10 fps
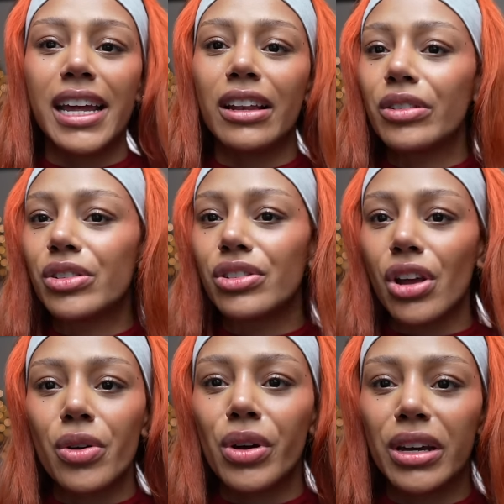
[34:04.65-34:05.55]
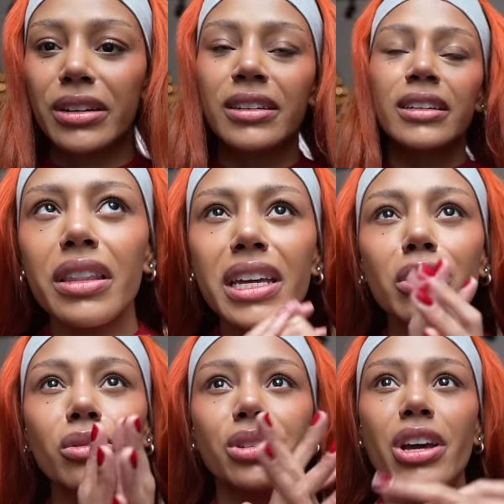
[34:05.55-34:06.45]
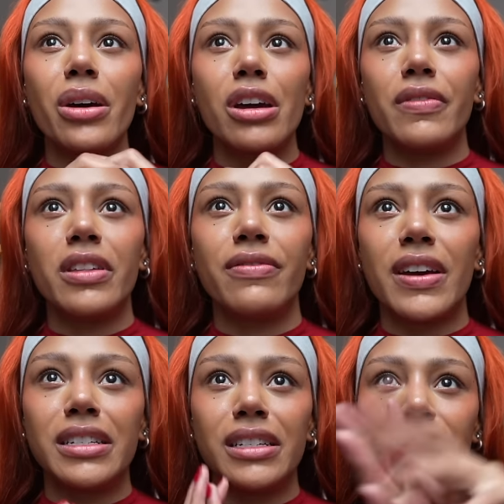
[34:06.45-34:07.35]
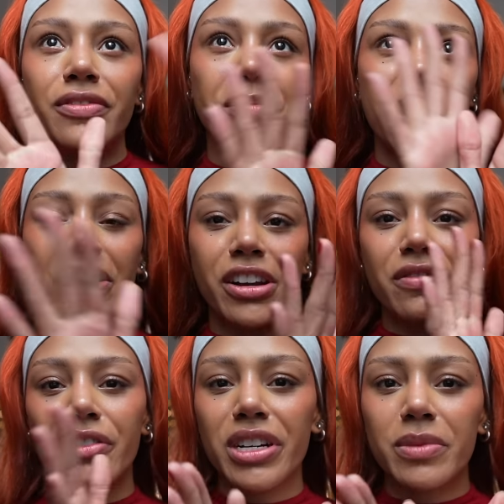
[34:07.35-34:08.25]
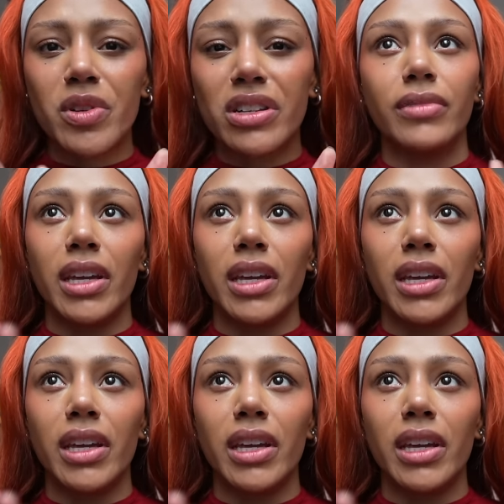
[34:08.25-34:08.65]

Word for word: It looks so good. I think also over the festive period over Christmas